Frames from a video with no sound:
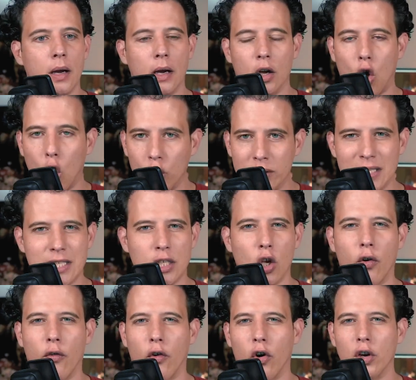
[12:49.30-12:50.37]
gold and
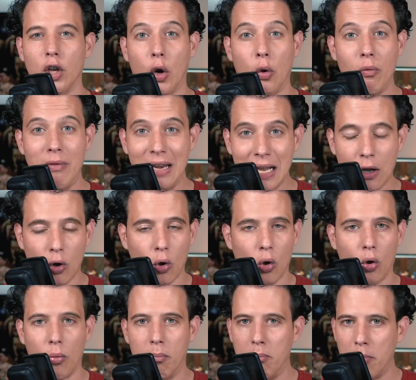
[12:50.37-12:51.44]
silver,
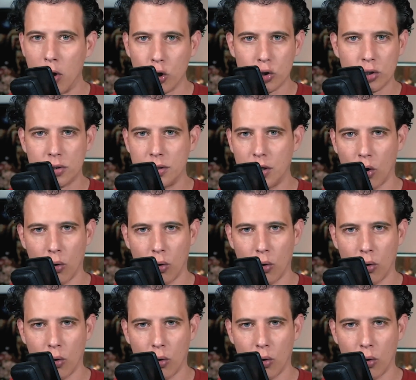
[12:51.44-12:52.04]
nickel, most,